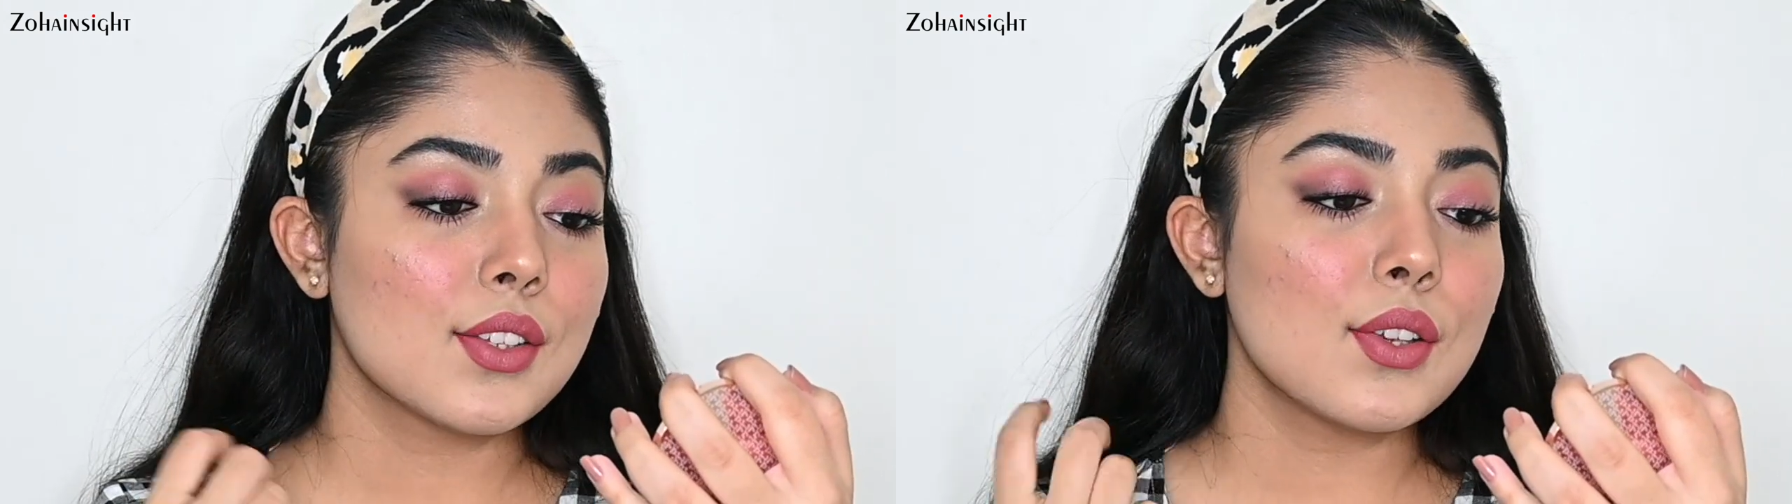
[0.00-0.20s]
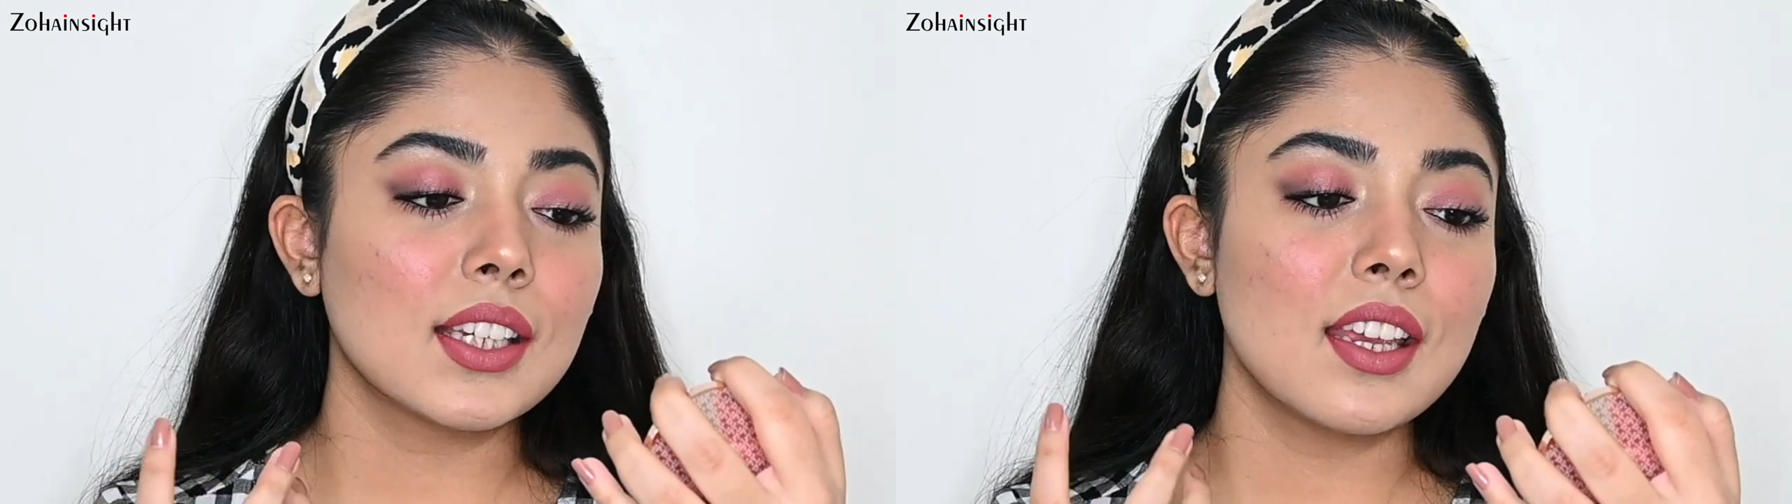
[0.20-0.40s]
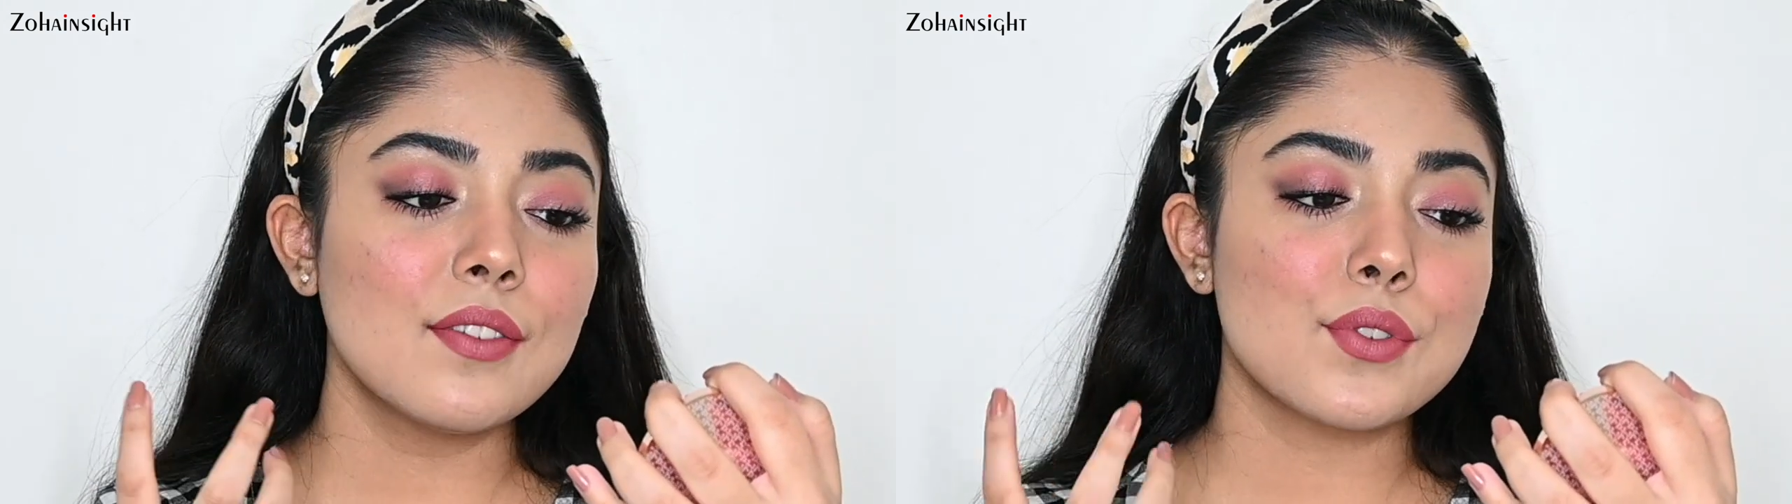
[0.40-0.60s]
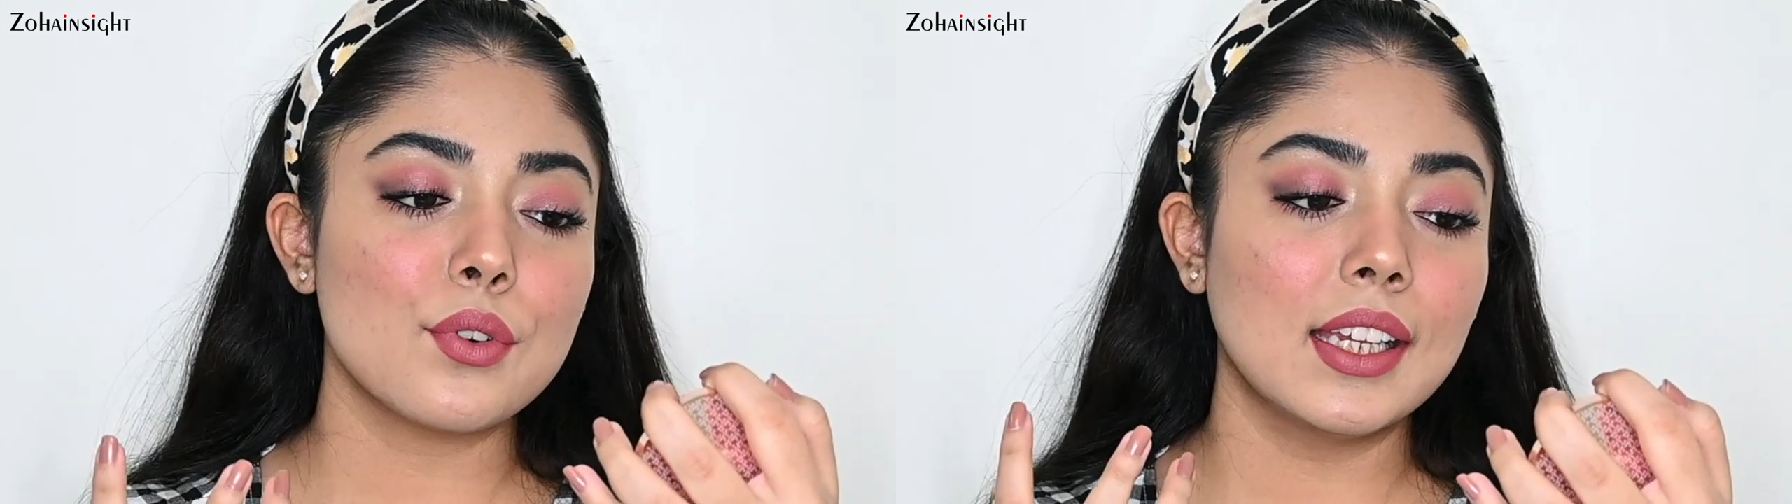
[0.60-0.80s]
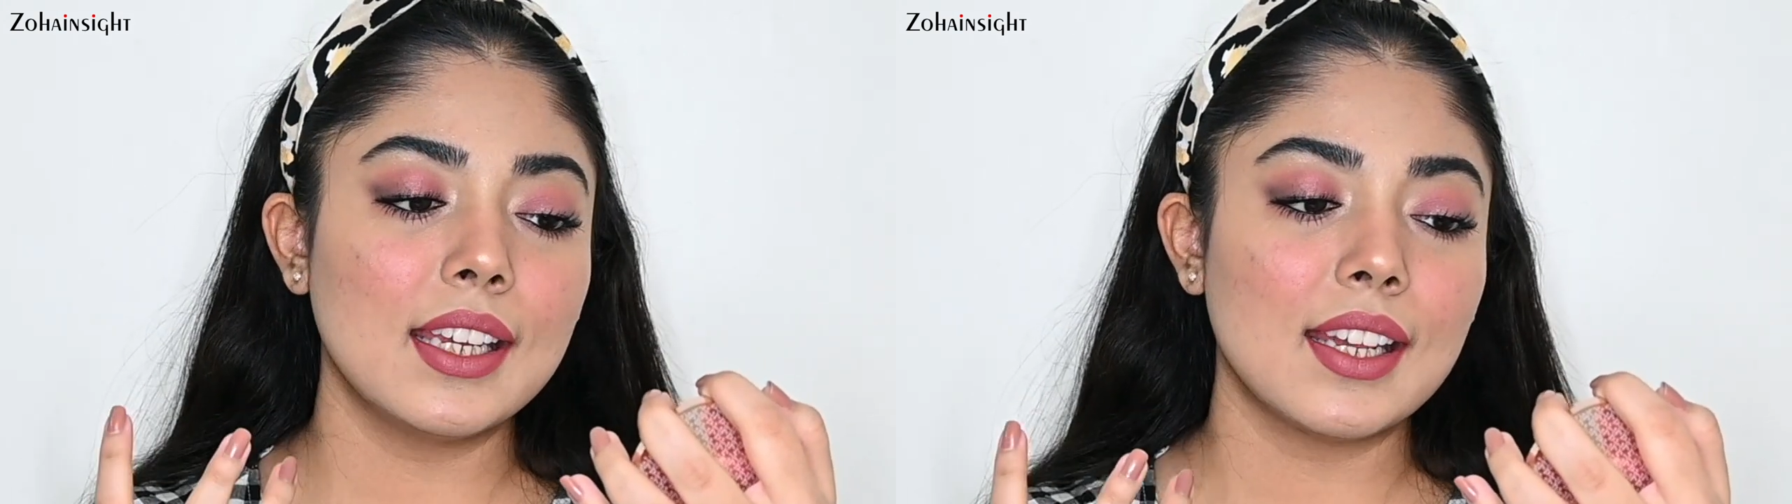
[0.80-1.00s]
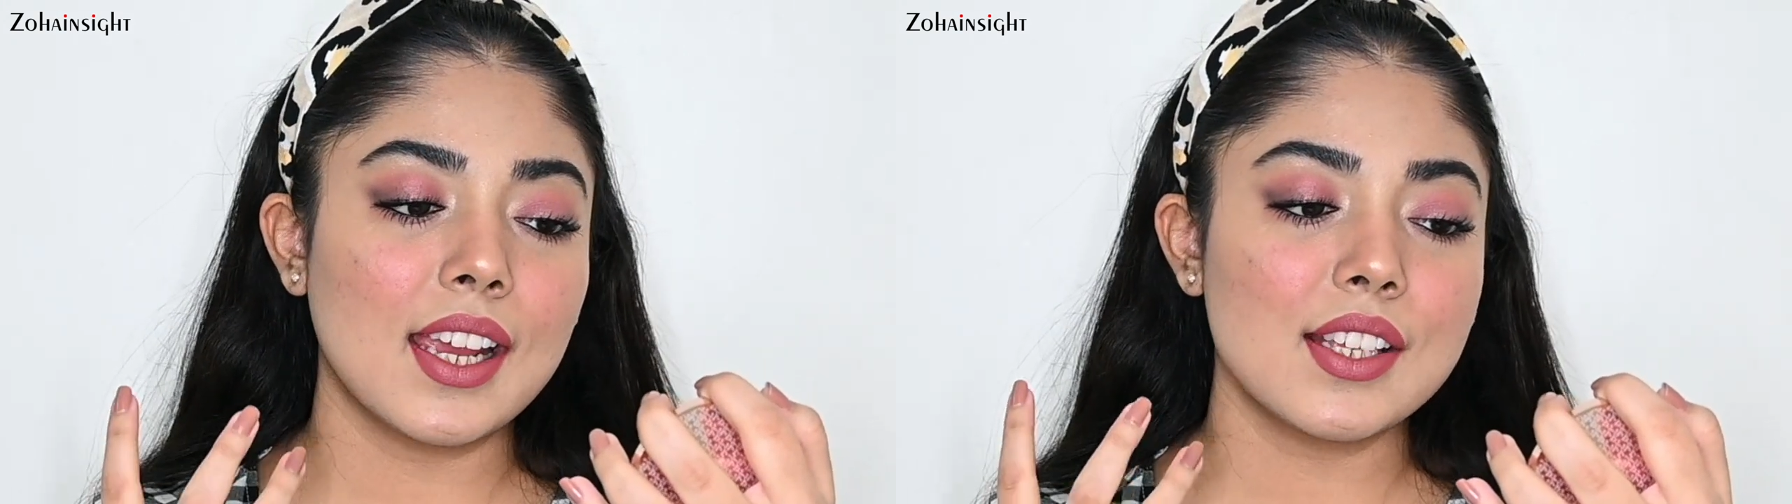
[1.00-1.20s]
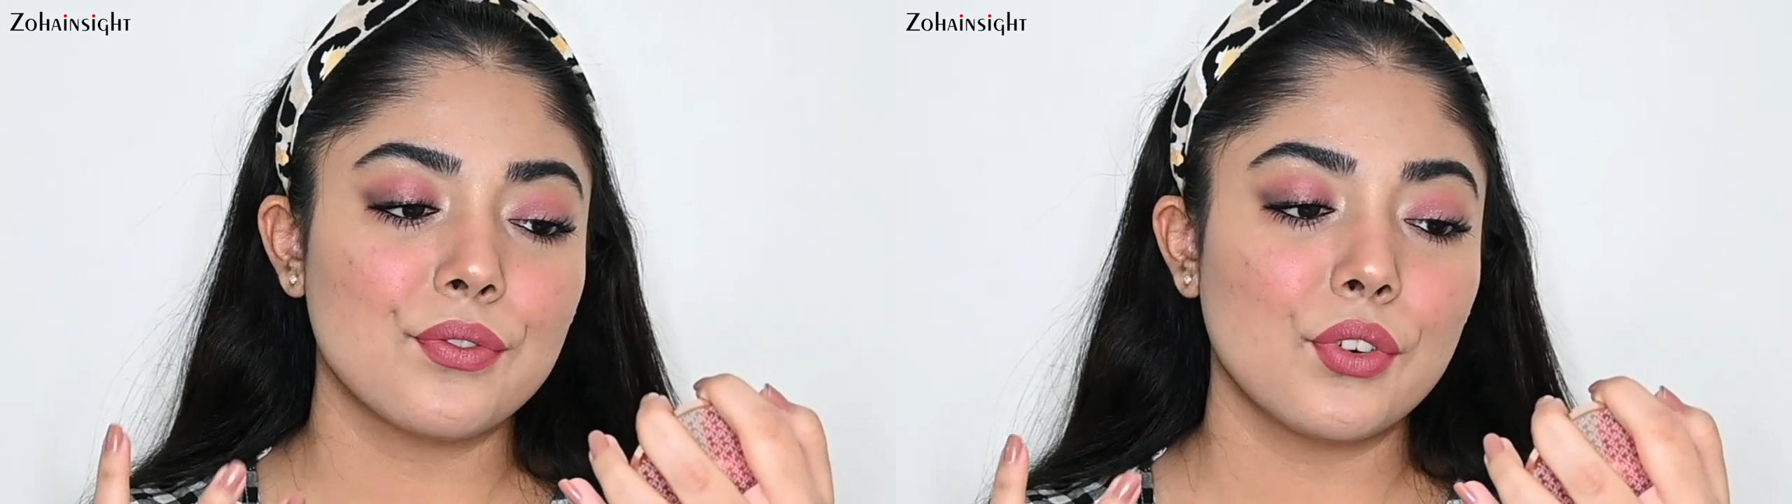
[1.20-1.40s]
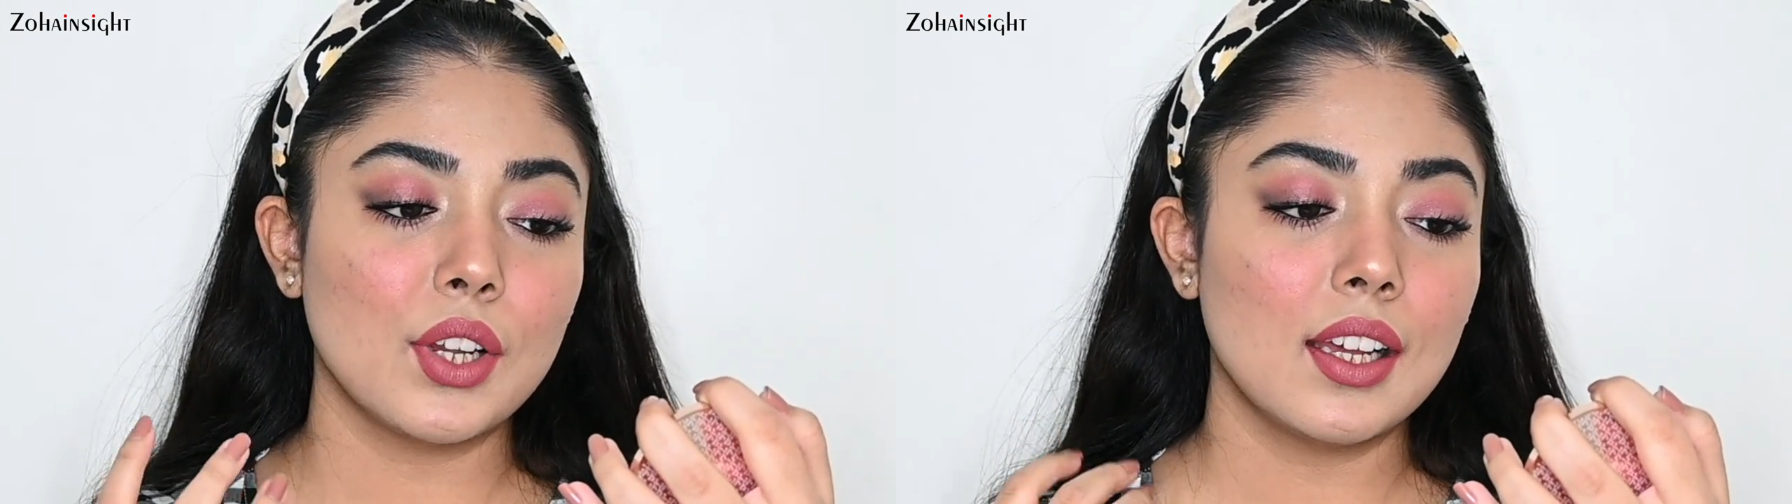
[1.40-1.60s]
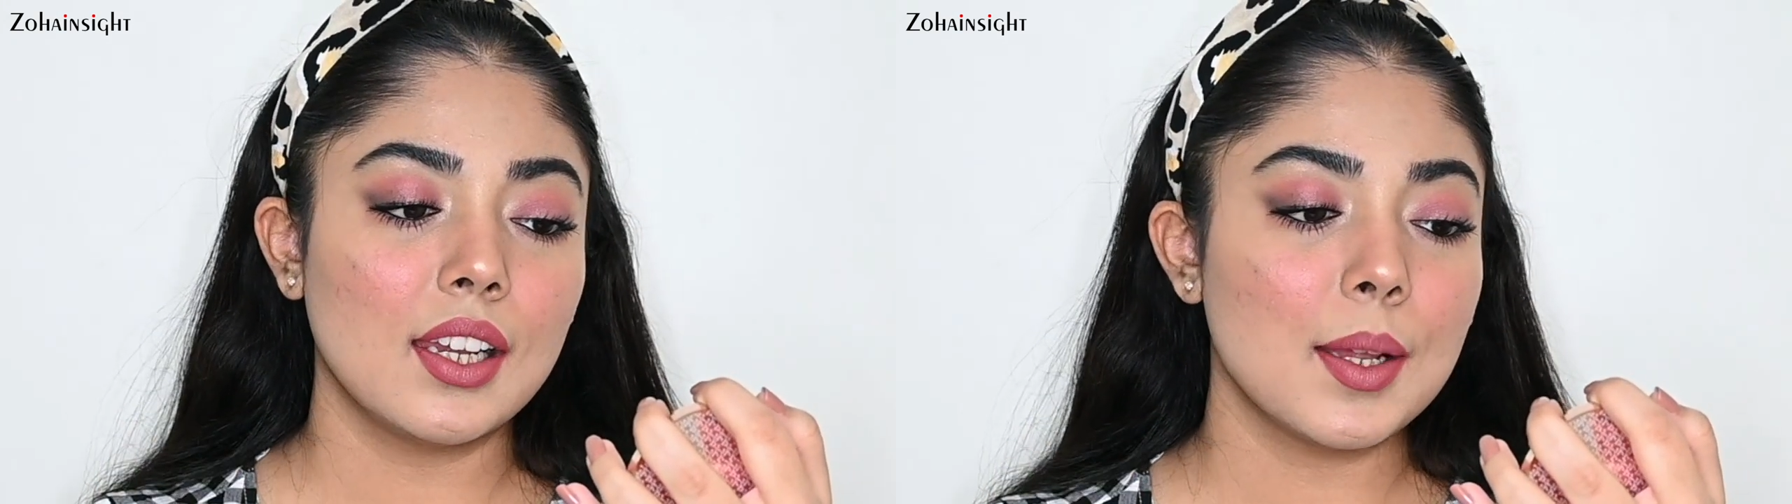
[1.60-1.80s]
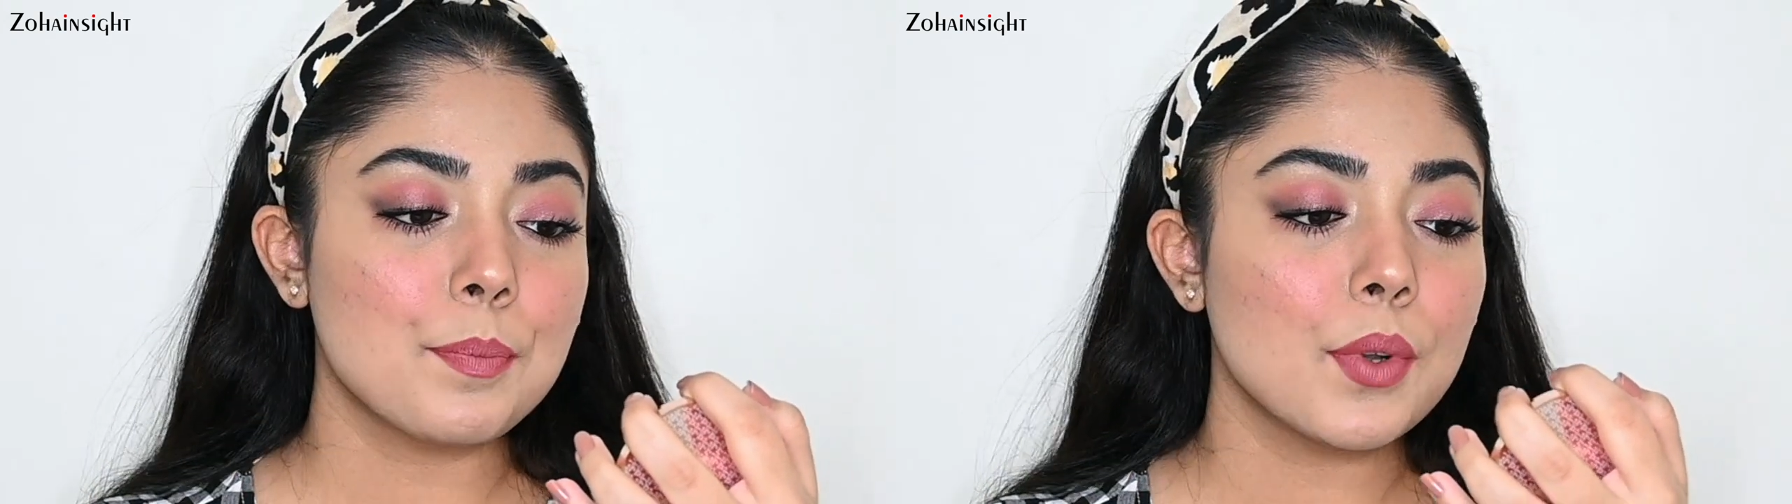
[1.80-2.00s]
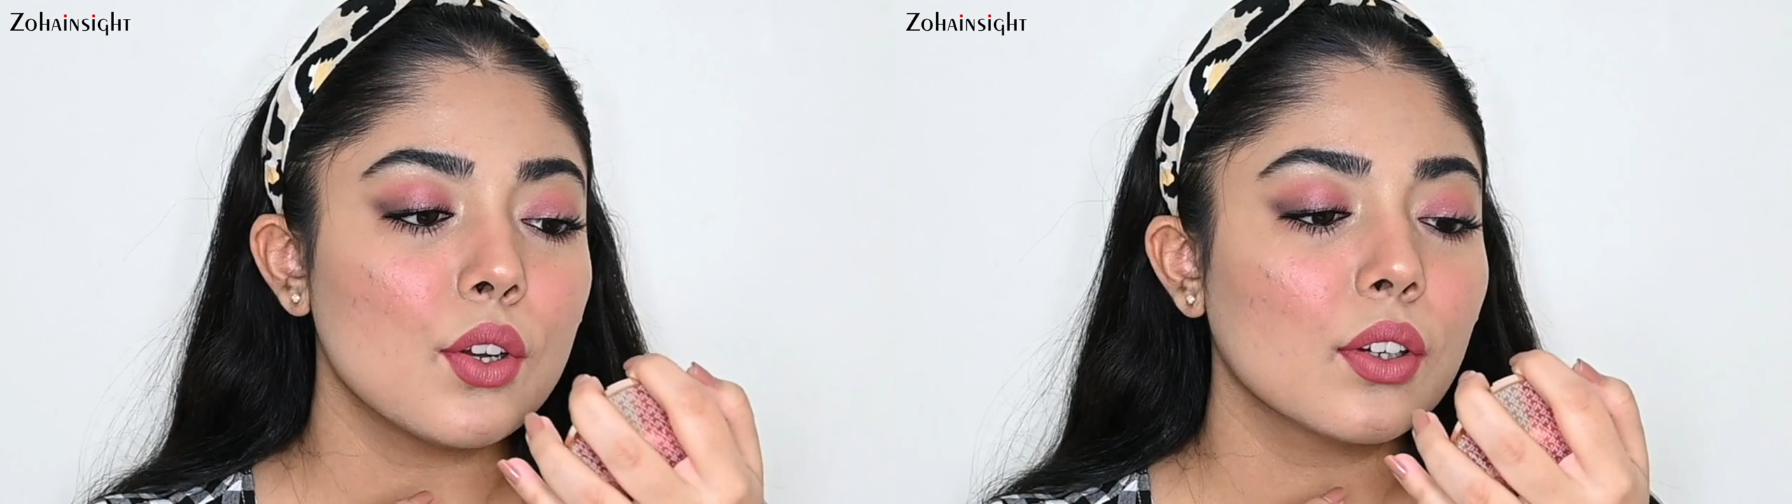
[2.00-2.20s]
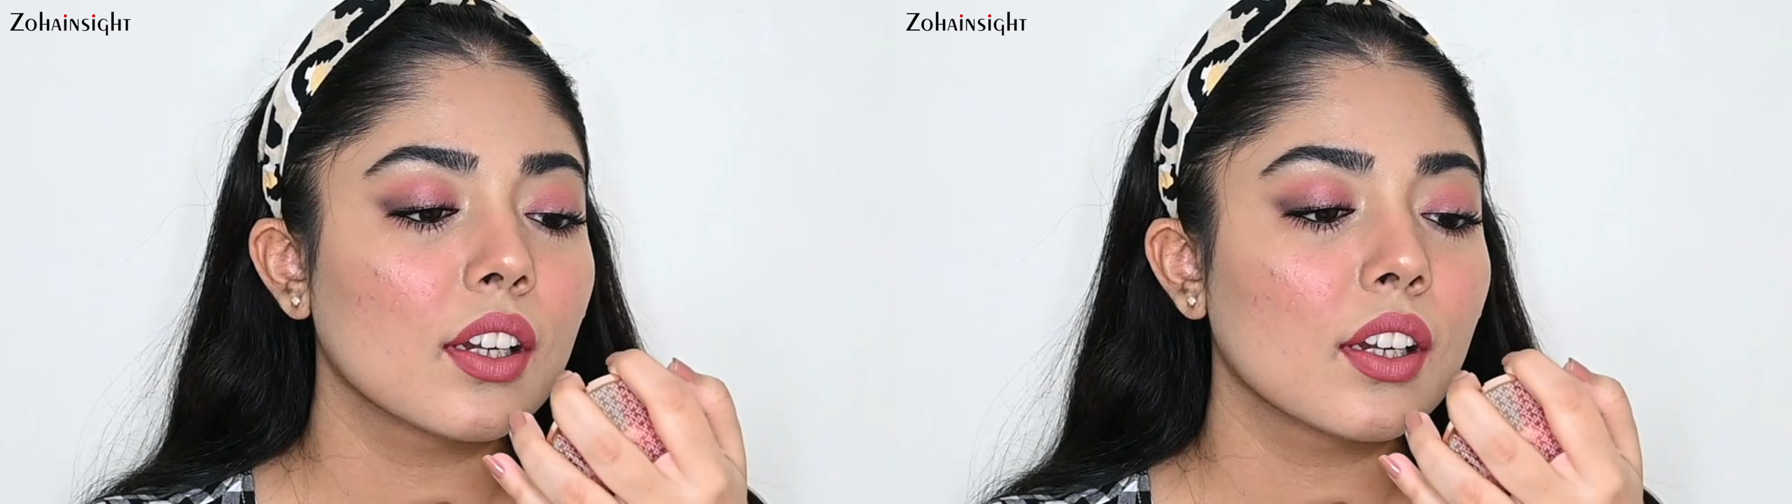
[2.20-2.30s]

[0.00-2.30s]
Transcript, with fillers: So it gives really nice fuller lip look.